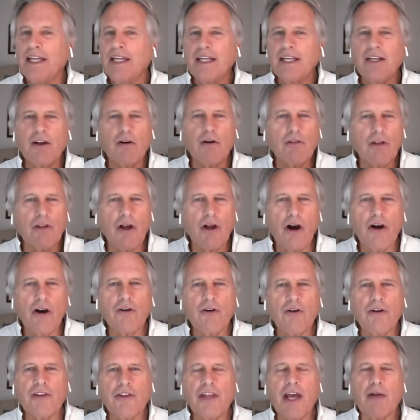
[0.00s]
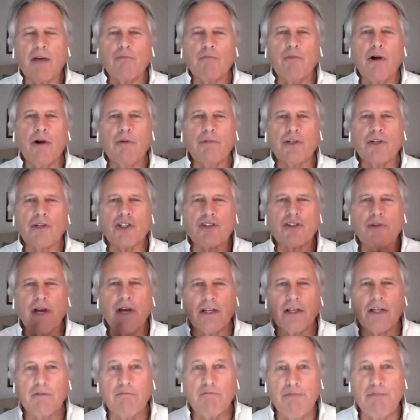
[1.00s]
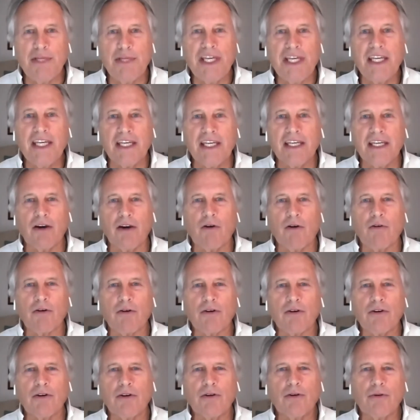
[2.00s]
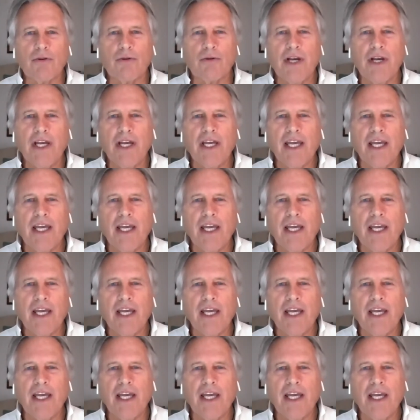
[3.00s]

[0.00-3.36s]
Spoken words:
no longer at that moment trying to be or do